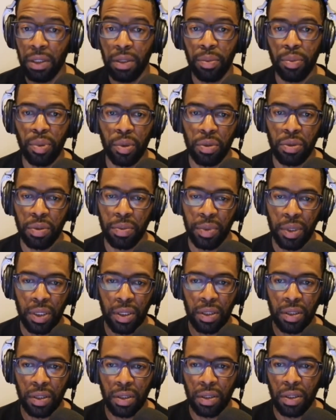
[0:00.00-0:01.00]
about.
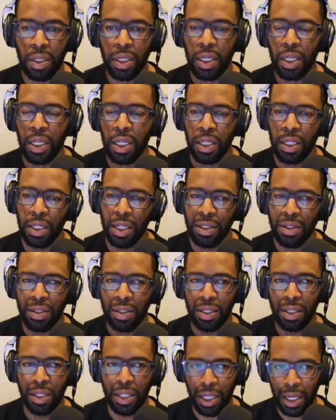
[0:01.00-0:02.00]
But I found
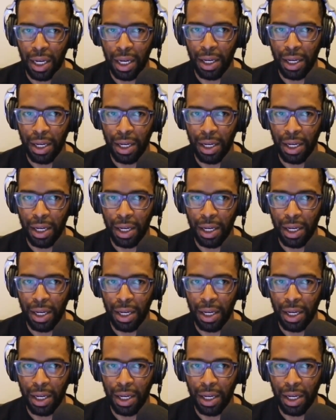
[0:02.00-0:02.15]
something that I